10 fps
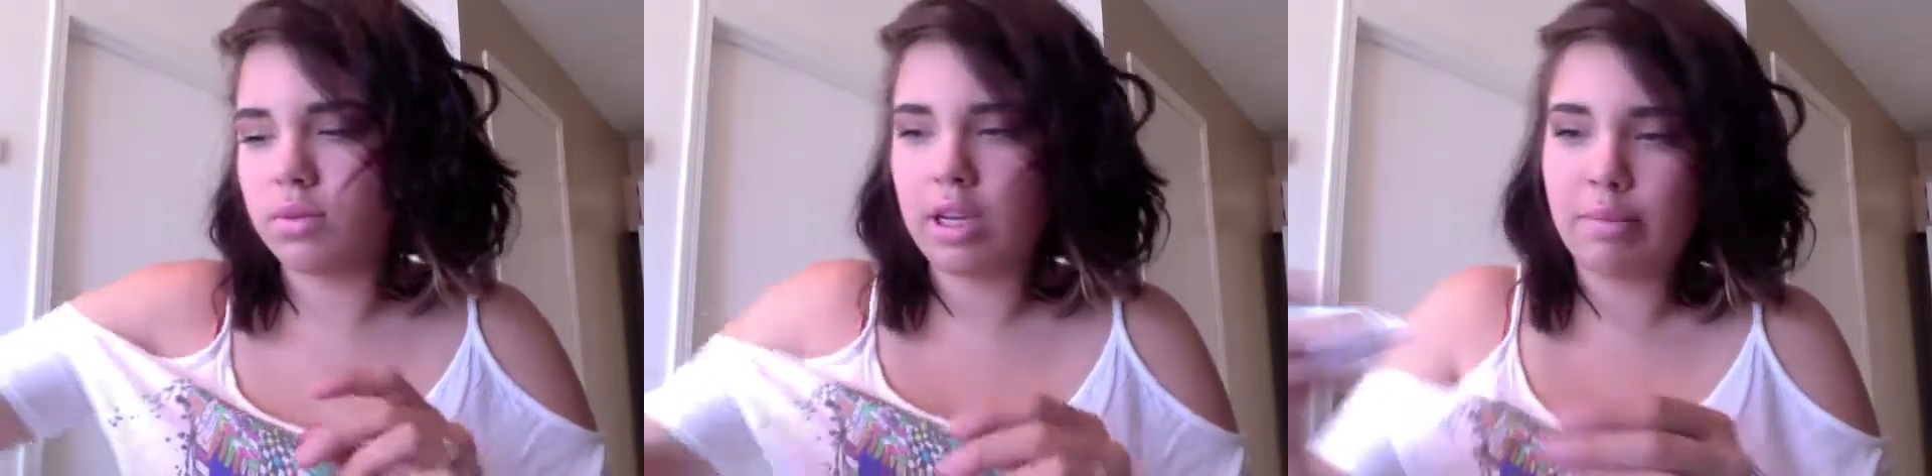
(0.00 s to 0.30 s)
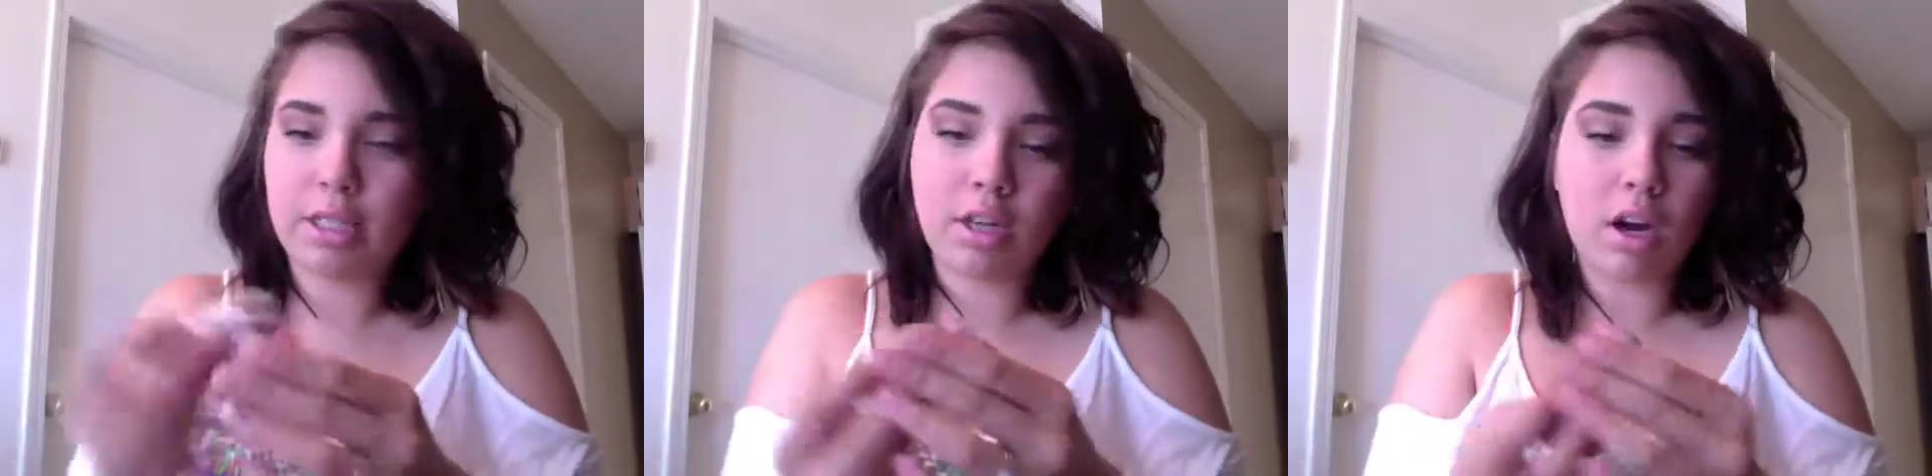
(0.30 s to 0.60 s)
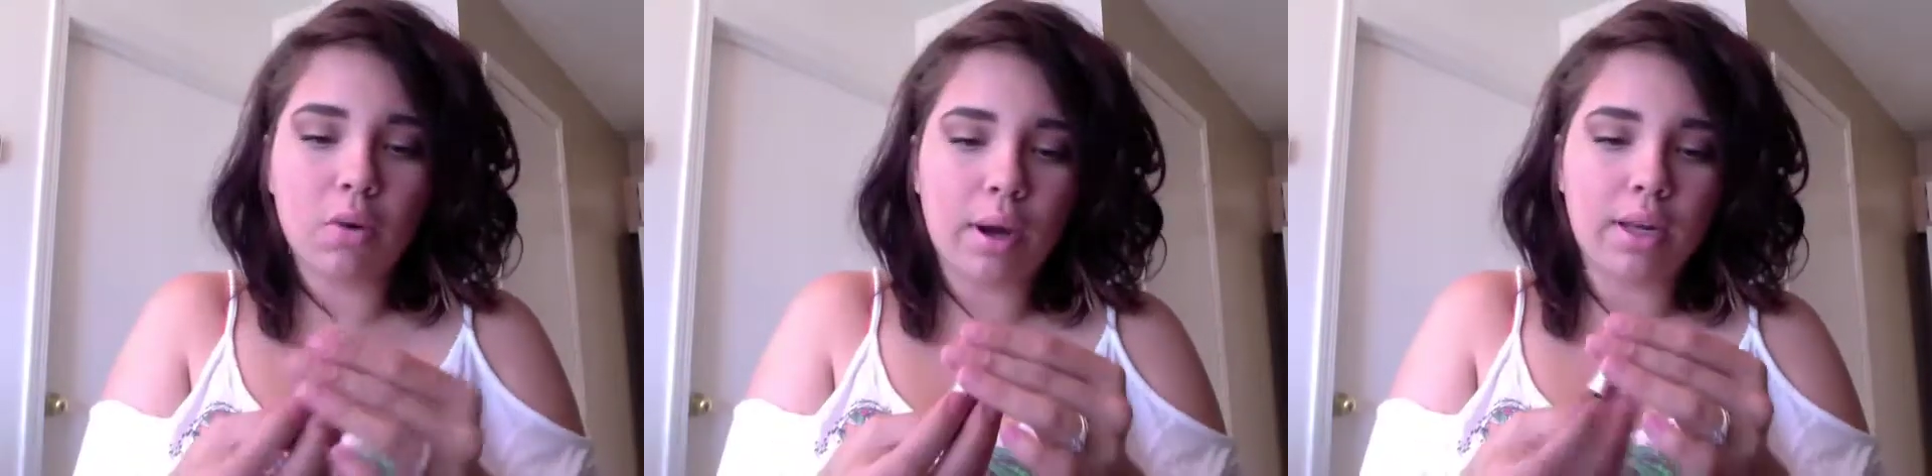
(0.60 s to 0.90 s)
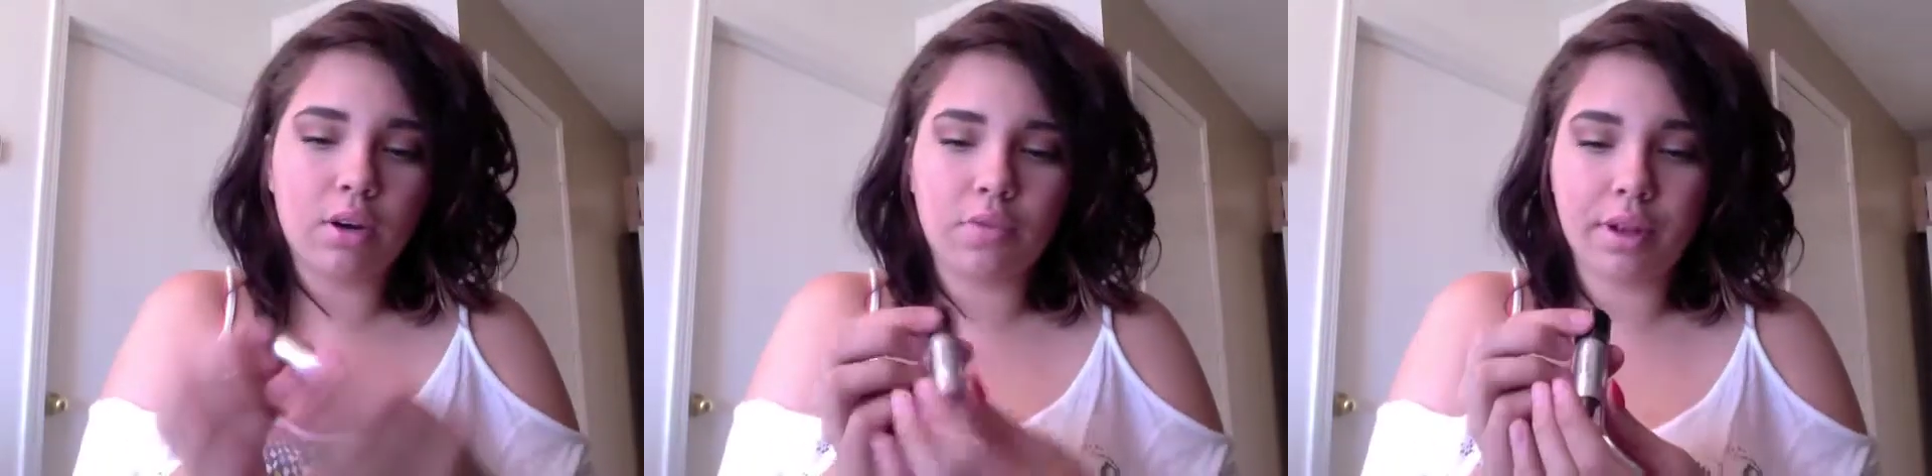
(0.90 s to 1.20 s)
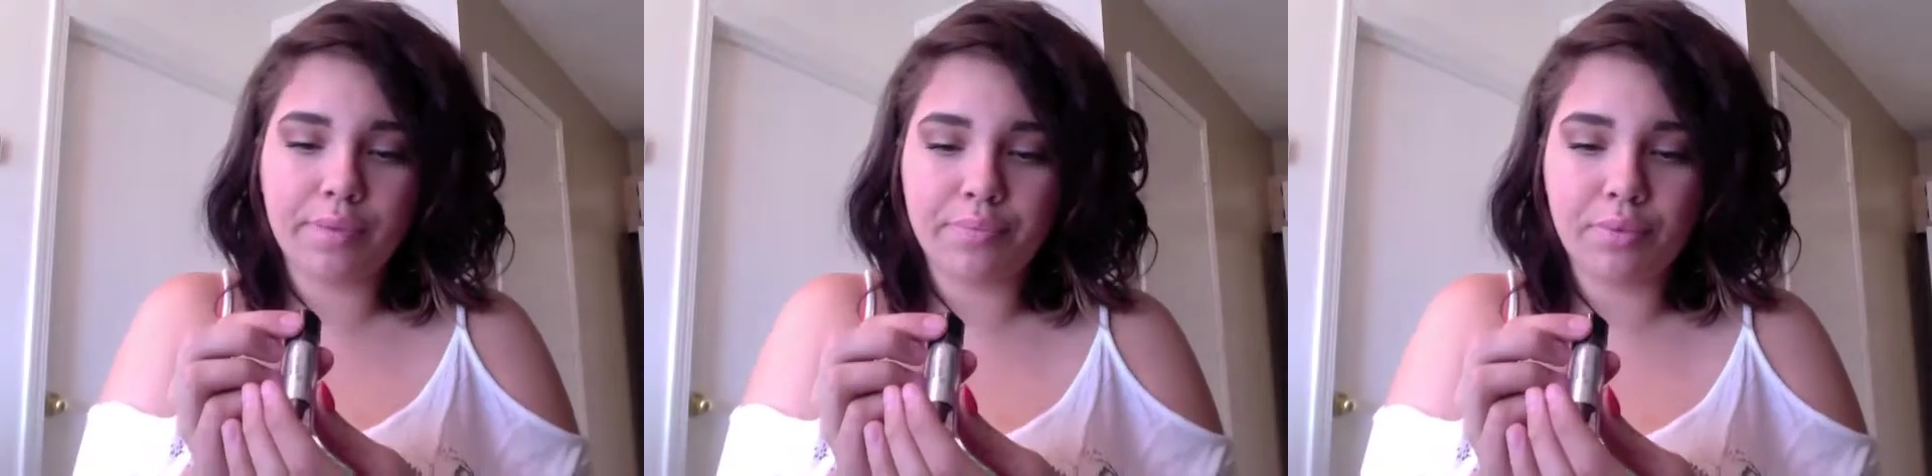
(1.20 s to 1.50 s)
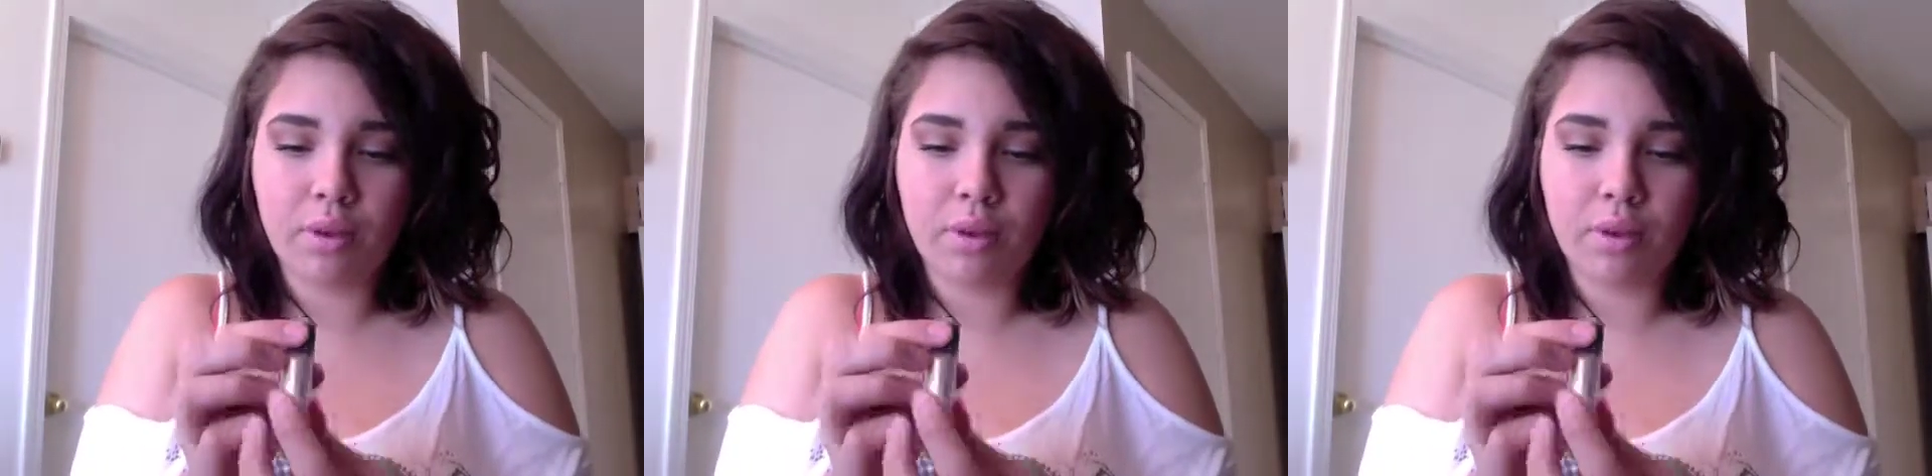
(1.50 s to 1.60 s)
Hear my dog whining over there.